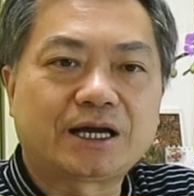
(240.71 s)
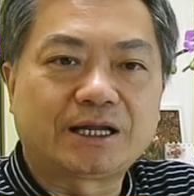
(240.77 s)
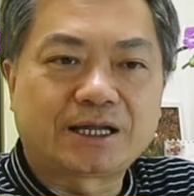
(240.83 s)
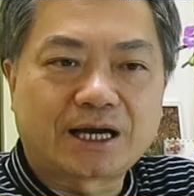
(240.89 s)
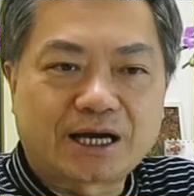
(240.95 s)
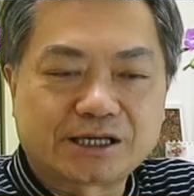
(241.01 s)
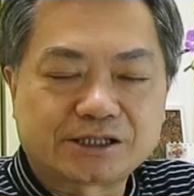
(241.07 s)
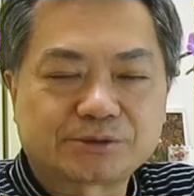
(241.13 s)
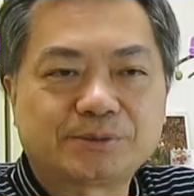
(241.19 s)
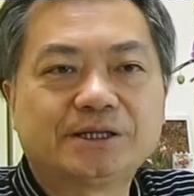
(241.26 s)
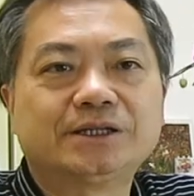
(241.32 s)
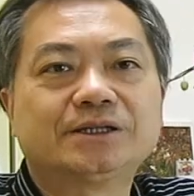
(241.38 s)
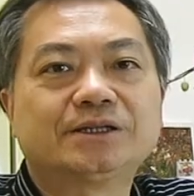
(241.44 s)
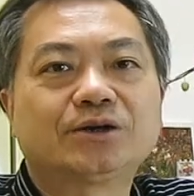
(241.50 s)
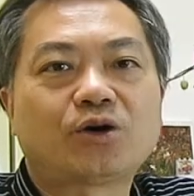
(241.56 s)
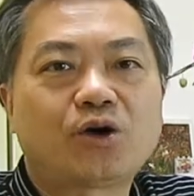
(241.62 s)

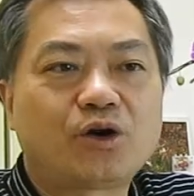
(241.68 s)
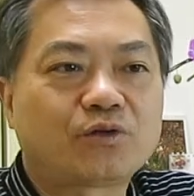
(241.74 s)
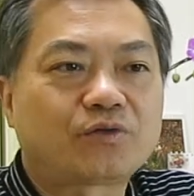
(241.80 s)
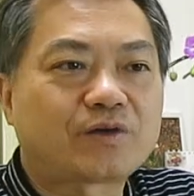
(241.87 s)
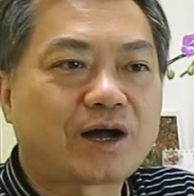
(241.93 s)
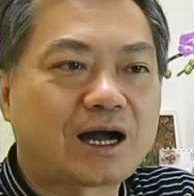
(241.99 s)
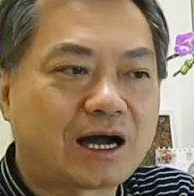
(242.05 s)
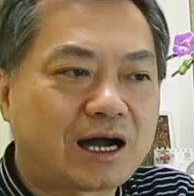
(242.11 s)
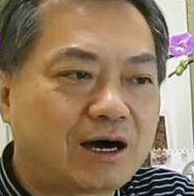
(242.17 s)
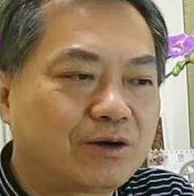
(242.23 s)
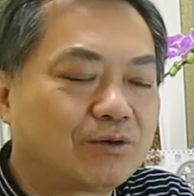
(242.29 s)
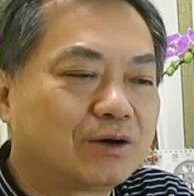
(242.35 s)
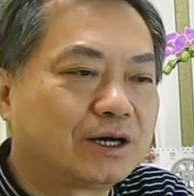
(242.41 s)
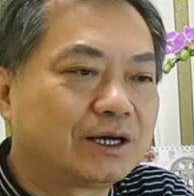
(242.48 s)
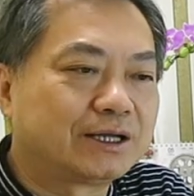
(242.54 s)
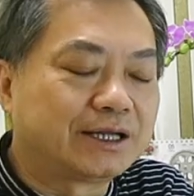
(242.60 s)
enhancement of
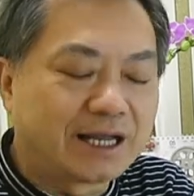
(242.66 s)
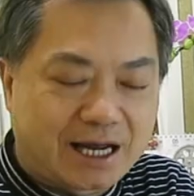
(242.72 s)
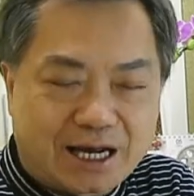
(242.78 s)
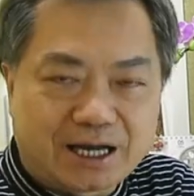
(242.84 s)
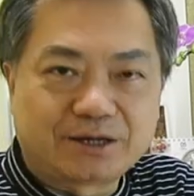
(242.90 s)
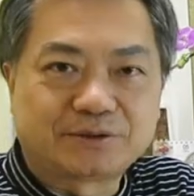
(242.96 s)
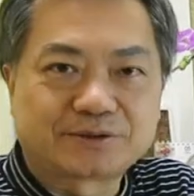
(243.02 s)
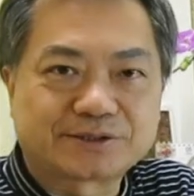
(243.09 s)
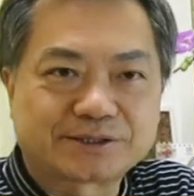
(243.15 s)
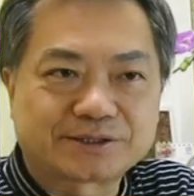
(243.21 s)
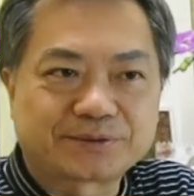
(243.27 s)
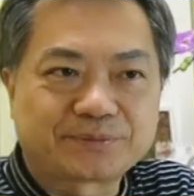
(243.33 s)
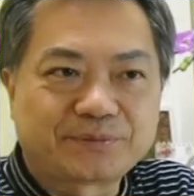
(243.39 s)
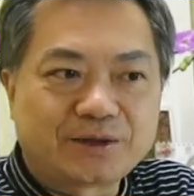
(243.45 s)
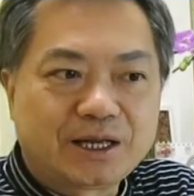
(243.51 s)
our lives.